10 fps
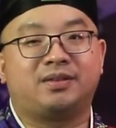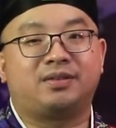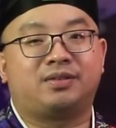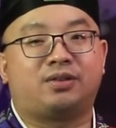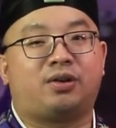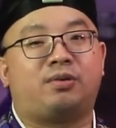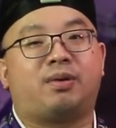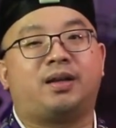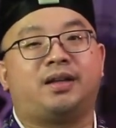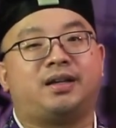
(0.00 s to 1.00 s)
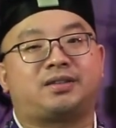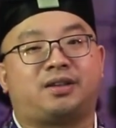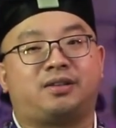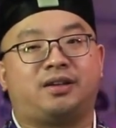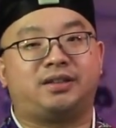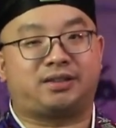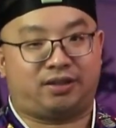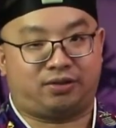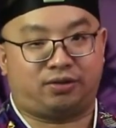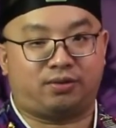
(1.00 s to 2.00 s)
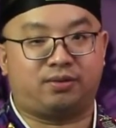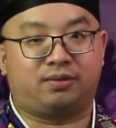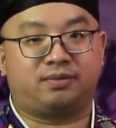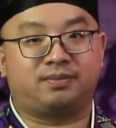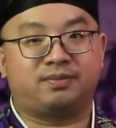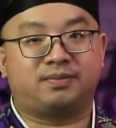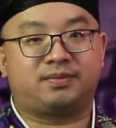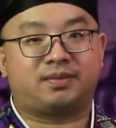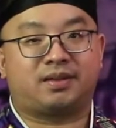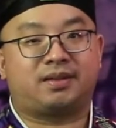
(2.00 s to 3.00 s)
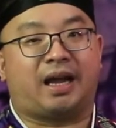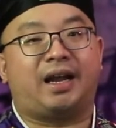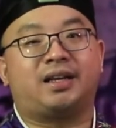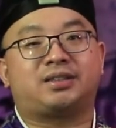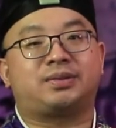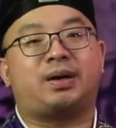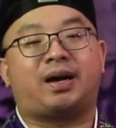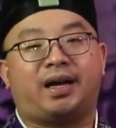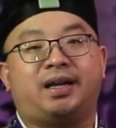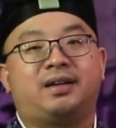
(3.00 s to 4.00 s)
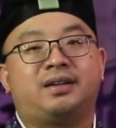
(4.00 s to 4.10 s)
No one is going to listen to you. That is why